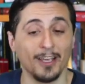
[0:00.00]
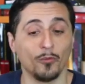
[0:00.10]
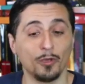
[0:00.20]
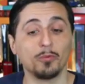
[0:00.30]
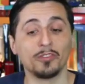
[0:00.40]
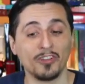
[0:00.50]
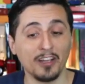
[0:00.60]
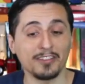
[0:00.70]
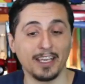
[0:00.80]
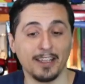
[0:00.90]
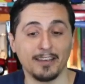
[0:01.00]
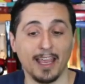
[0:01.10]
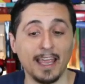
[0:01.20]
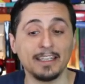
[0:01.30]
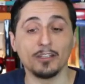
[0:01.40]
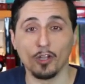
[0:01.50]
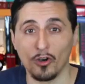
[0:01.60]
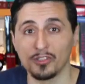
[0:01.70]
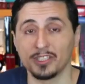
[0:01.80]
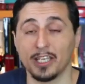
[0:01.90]
we will not get any
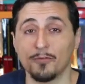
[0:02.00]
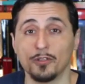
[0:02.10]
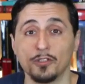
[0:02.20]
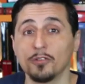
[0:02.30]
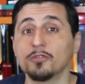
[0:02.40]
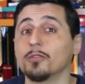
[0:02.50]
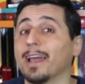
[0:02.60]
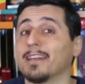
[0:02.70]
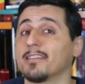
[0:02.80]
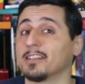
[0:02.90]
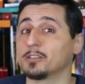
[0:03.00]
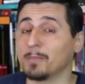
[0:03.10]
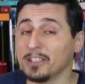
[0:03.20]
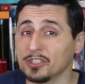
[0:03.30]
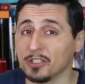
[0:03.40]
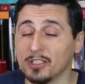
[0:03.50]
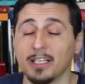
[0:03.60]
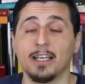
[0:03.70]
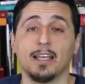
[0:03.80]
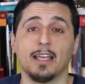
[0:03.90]
logs if we don't do anything special
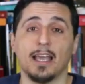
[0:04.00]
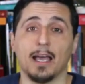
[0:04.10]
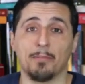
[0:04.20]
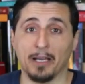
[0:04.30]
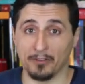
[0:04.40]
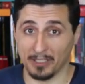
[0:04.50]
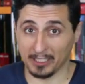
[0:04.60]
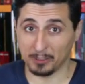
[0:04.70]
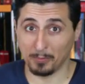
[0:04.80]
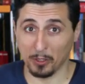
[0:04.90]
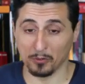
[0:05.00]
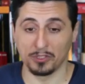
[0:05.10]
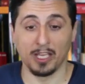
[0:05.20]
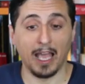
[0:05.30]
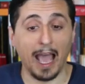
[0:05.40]
about expose.